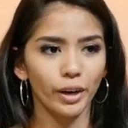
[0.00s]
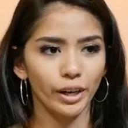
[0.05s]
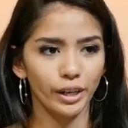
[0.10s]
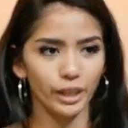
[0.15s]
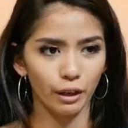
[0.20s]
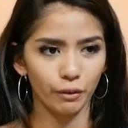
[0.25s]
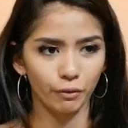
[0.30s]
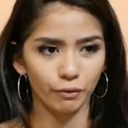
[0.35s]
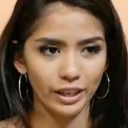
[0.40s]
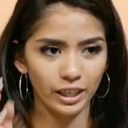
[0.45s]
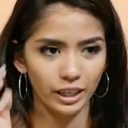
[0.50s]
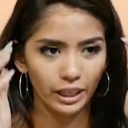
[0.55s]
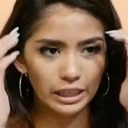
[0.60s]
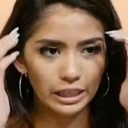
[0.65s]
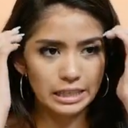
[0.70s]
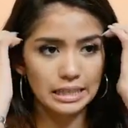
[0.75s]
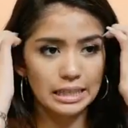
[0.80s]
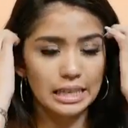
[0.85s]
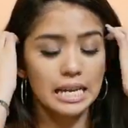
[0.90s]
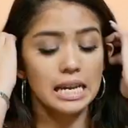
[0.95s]
for your
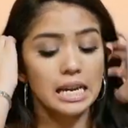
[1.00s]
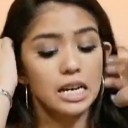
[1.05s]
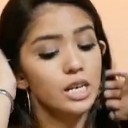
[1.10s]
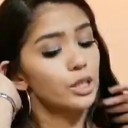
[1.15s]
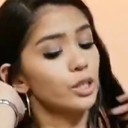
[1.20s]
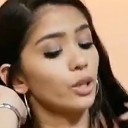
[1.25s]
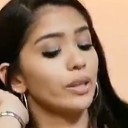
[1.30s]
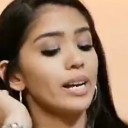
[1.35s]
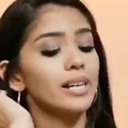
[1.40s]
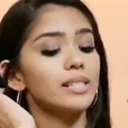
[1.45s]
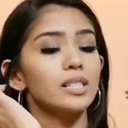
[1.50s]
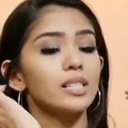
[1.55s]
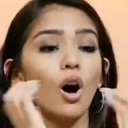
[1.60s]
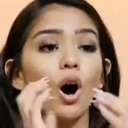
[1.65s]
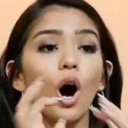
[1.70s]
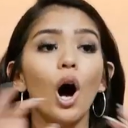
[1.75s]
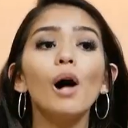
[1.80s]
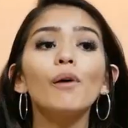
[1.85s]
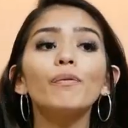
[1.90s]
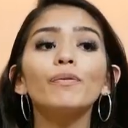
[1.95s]
fingers. So
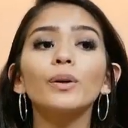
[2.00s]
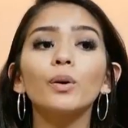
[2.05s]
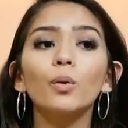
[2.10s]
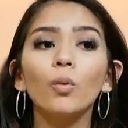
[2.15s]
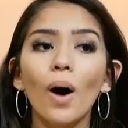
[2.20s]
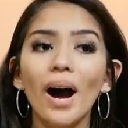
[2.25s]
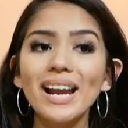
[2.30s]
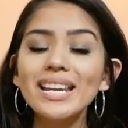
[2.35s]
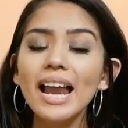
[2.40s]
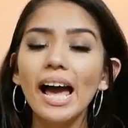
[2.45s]
that's all for